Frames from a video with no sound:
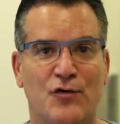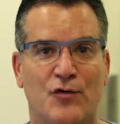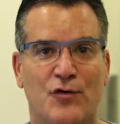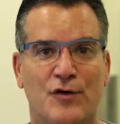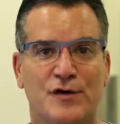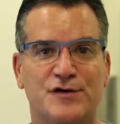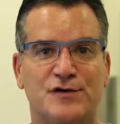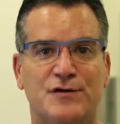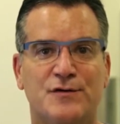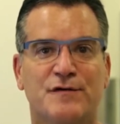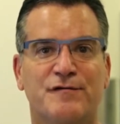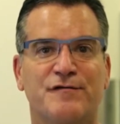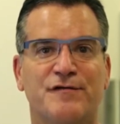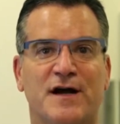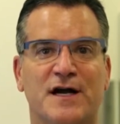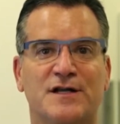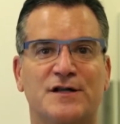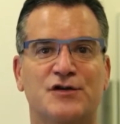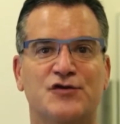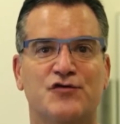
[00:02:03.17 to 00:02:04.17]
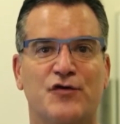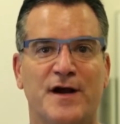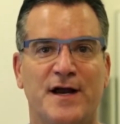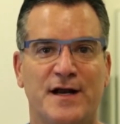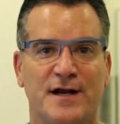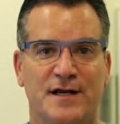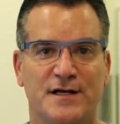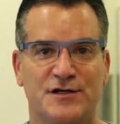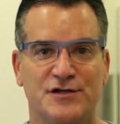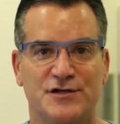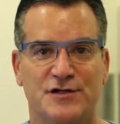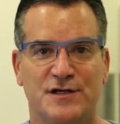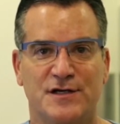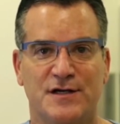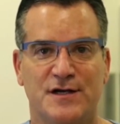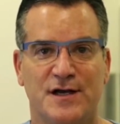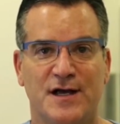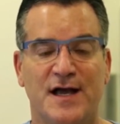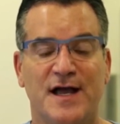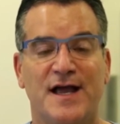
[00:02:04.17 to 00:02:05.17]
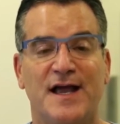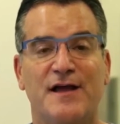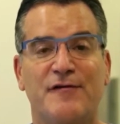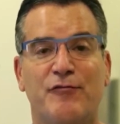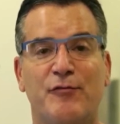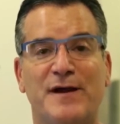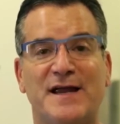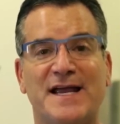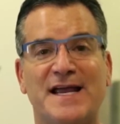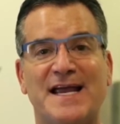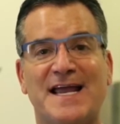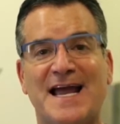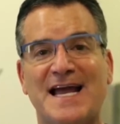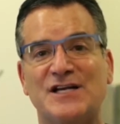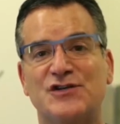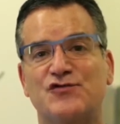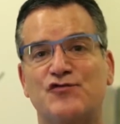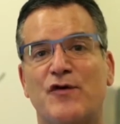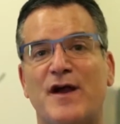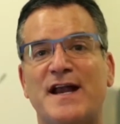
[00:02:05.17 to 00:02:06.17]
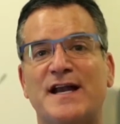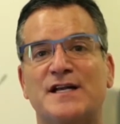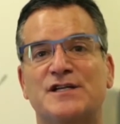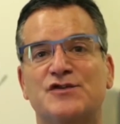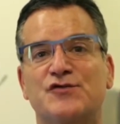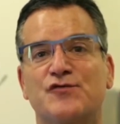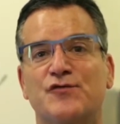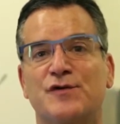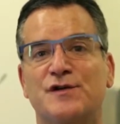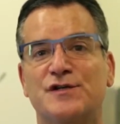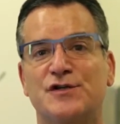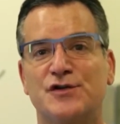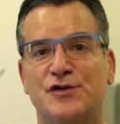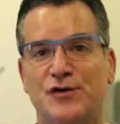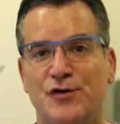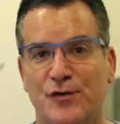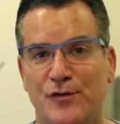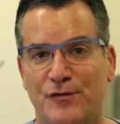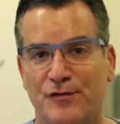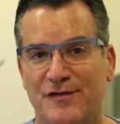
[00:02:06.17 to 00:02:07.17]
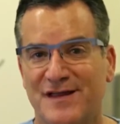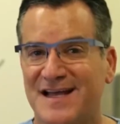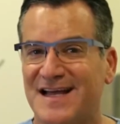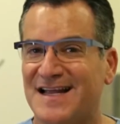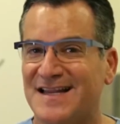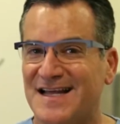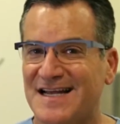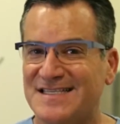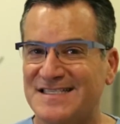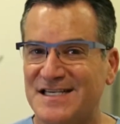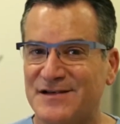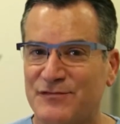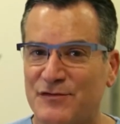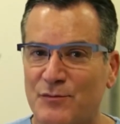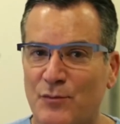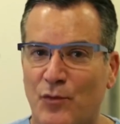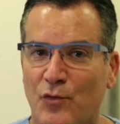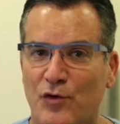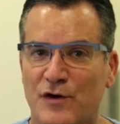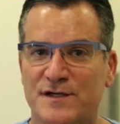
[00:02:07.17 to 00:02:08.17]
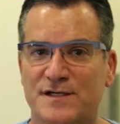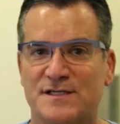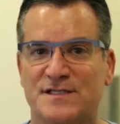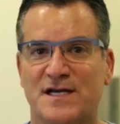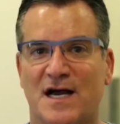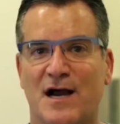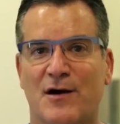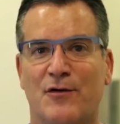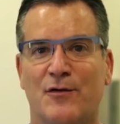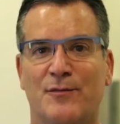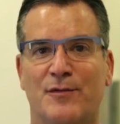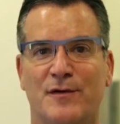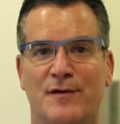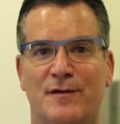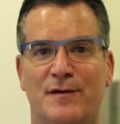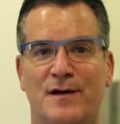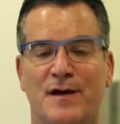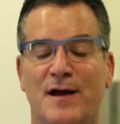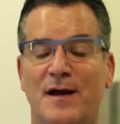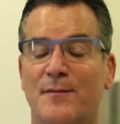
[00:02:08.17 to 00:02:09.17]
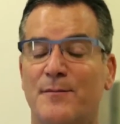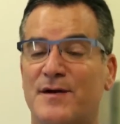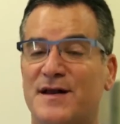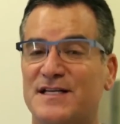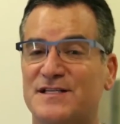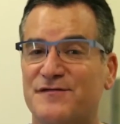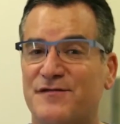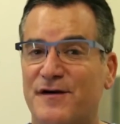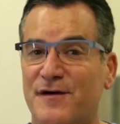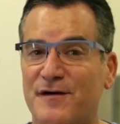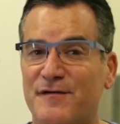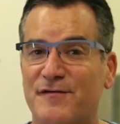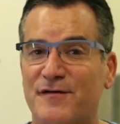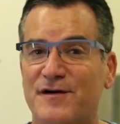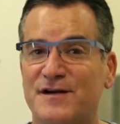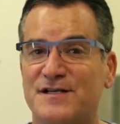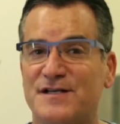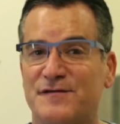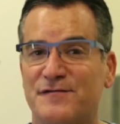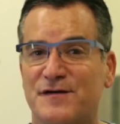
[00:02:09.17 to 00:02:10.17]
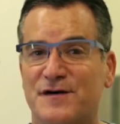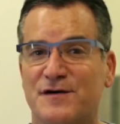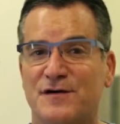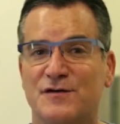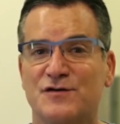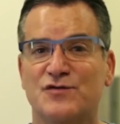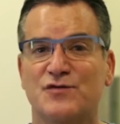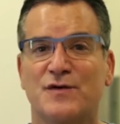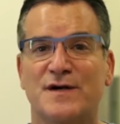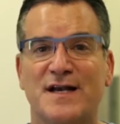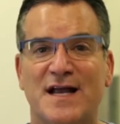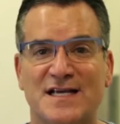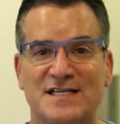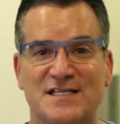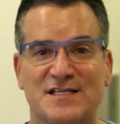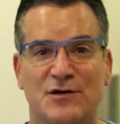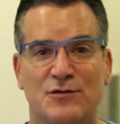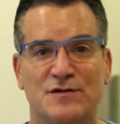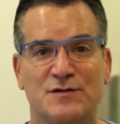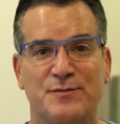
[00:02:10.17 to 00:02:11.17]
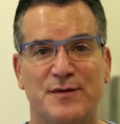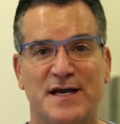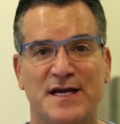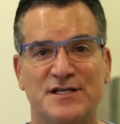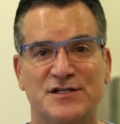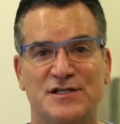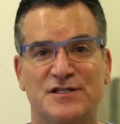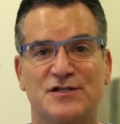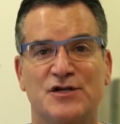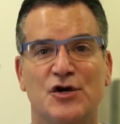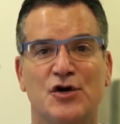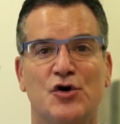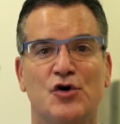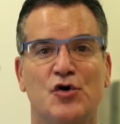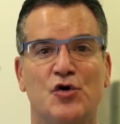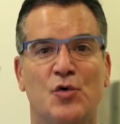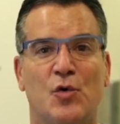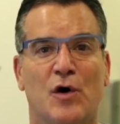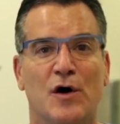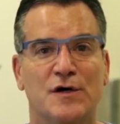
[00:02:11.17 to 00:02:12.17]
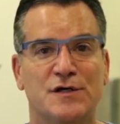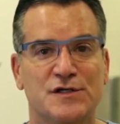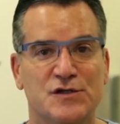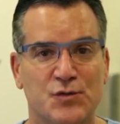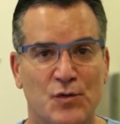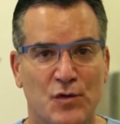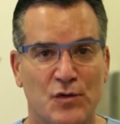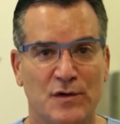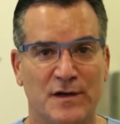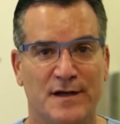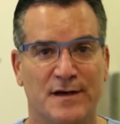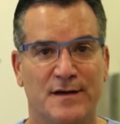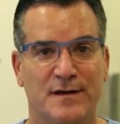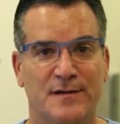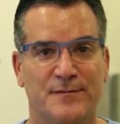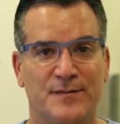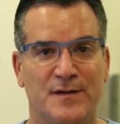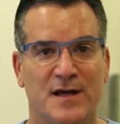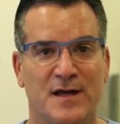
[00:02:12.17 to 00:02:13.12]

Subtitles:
in order to affect the drainage. If we can get drainage through a tooth, that's even more desirable. But it's very, very difficult to anest those patients who are swollen